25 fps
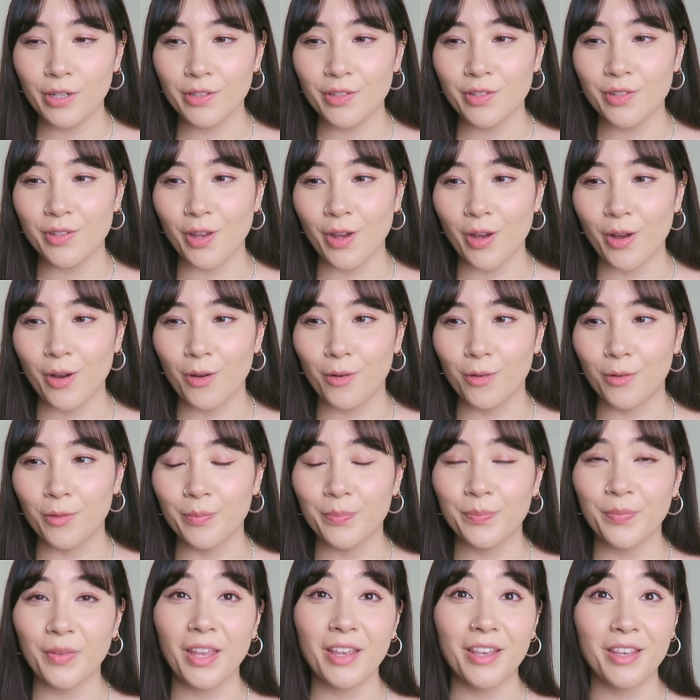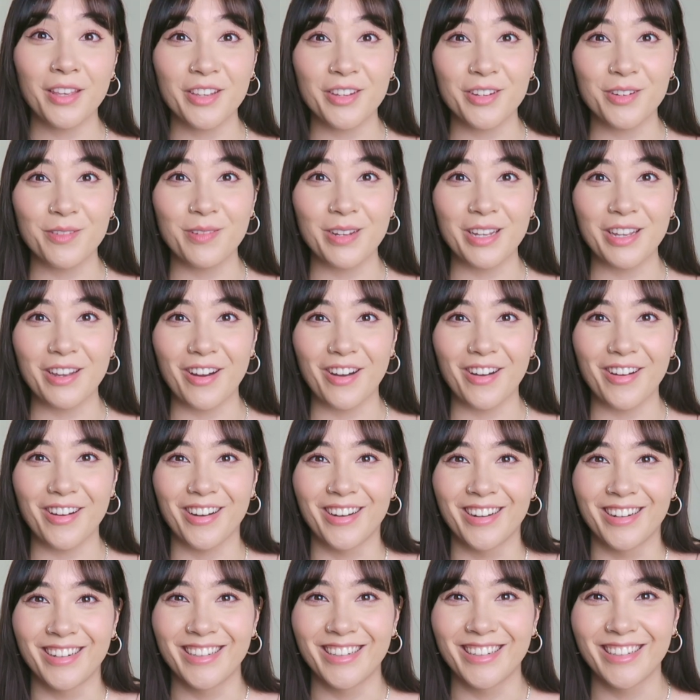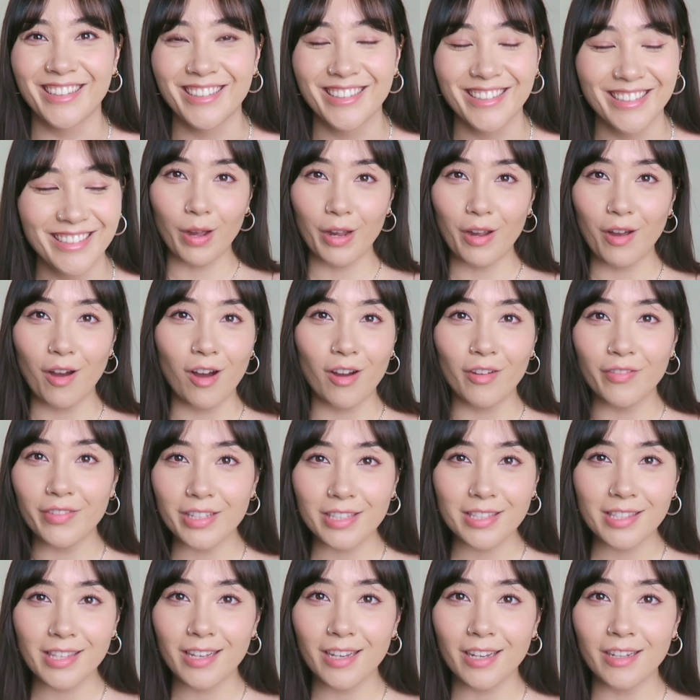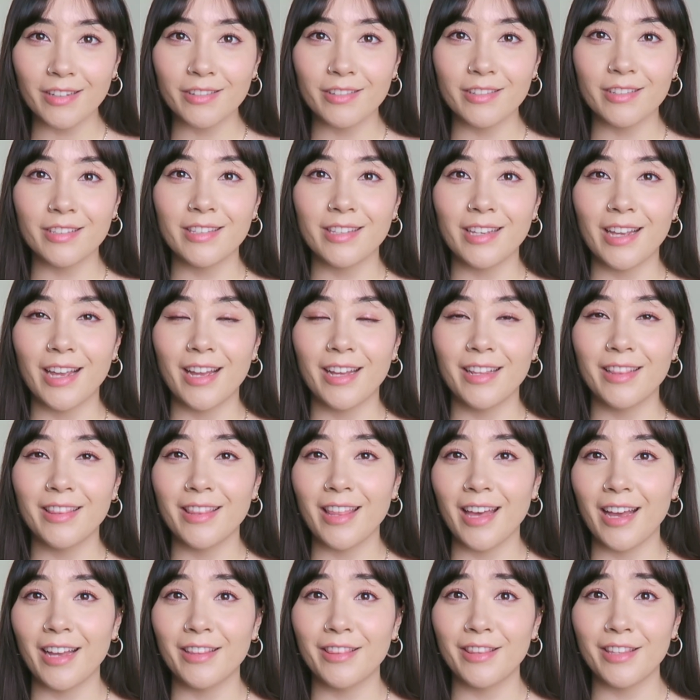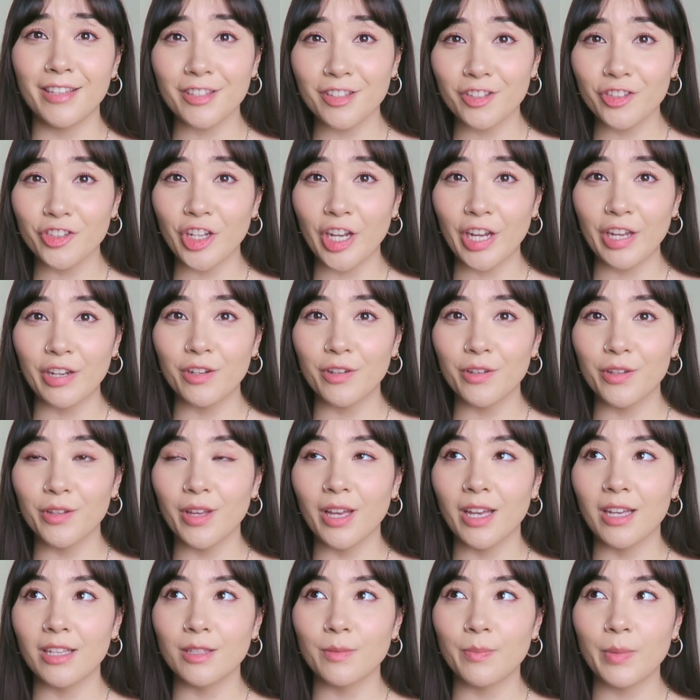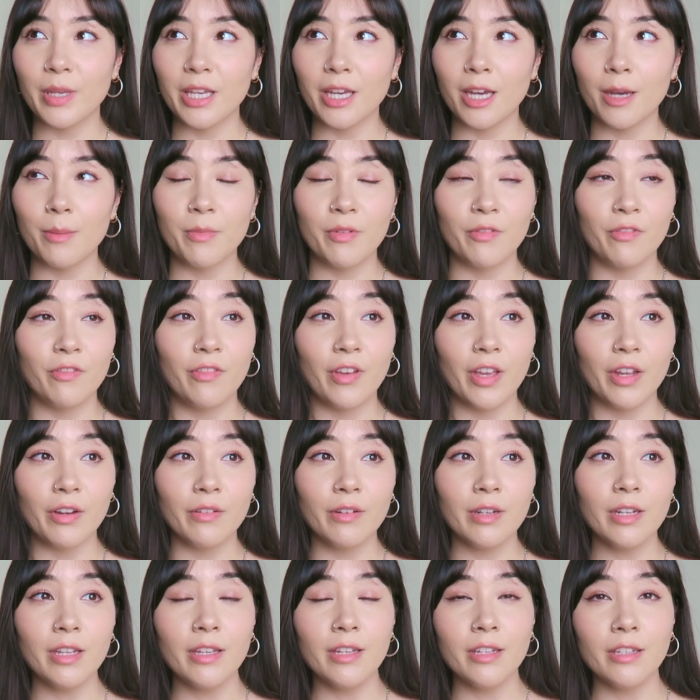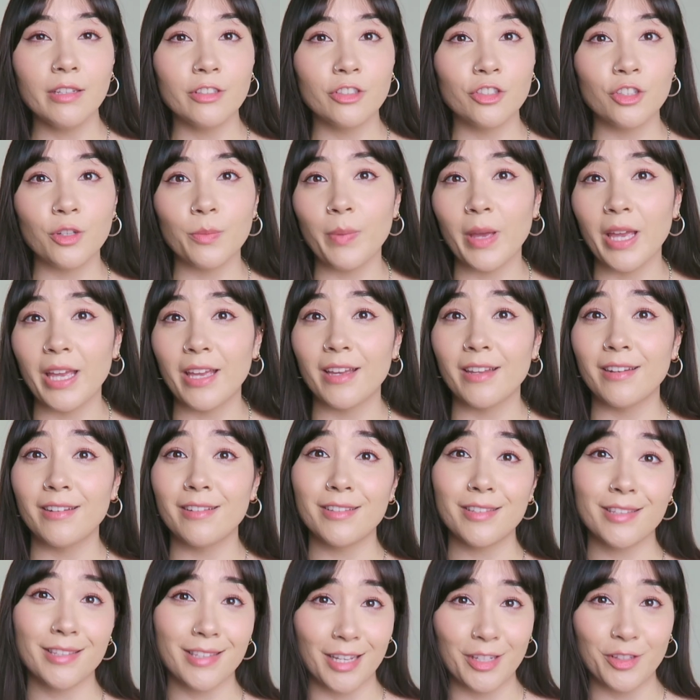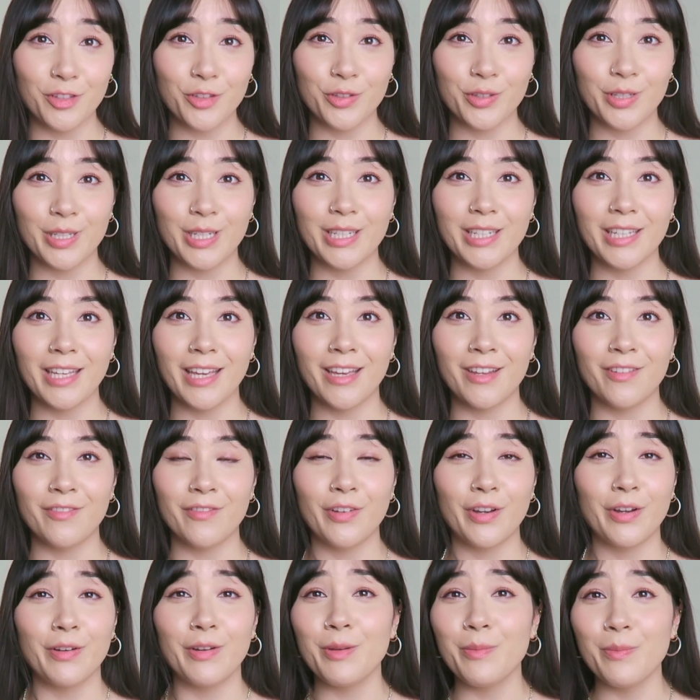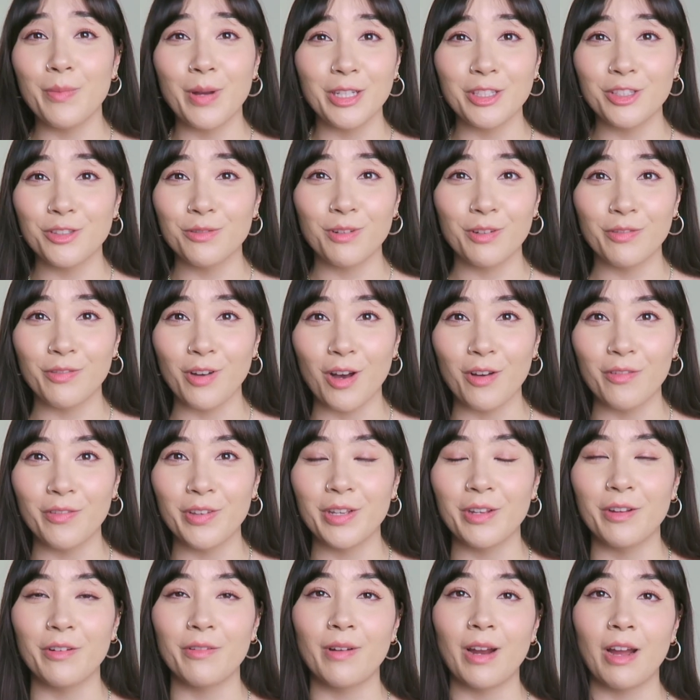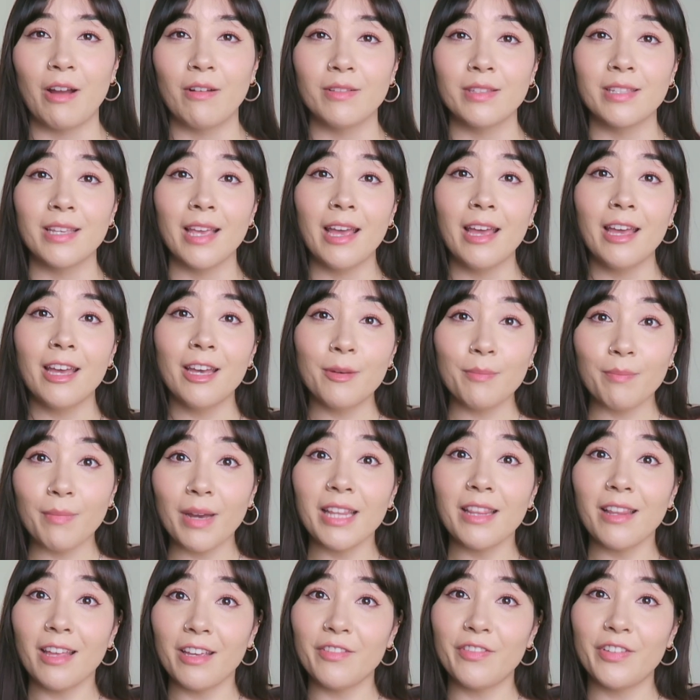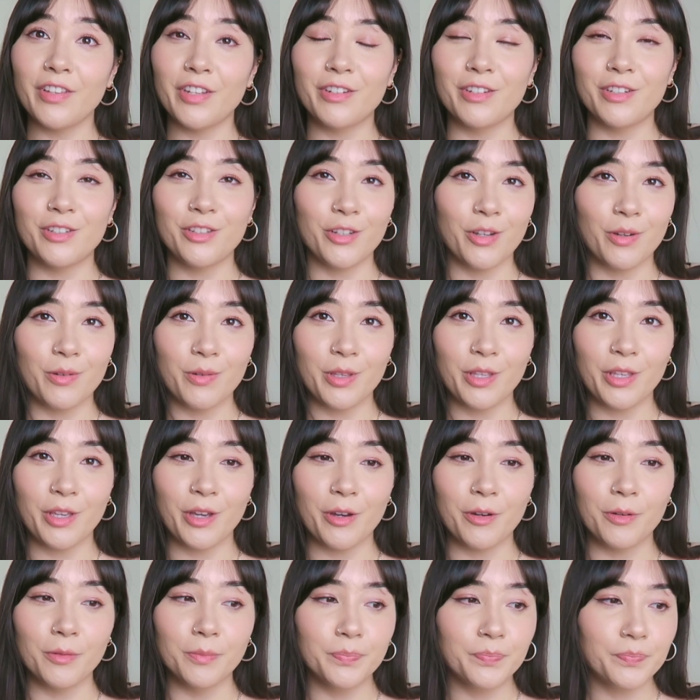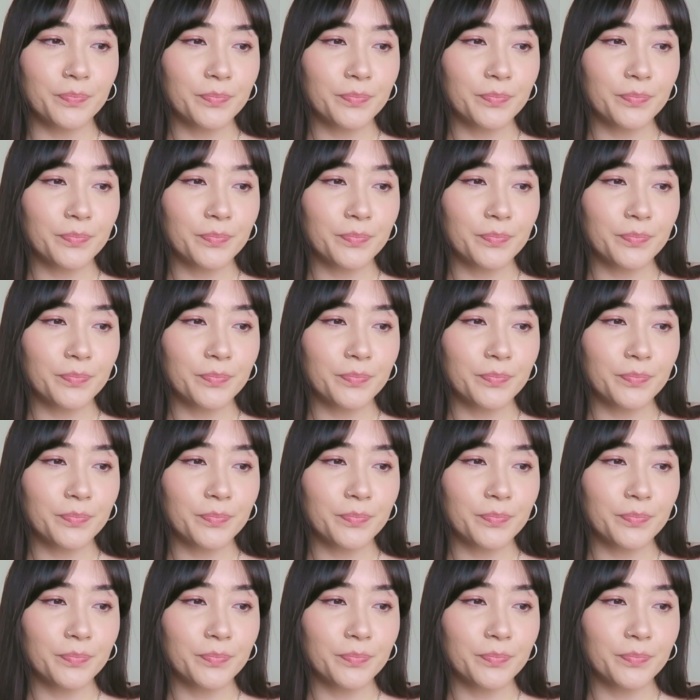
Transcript: So, here we are. Also, I obviously understand that this channel has become very Japan-centric and very much revolving around my life here in Tokyo.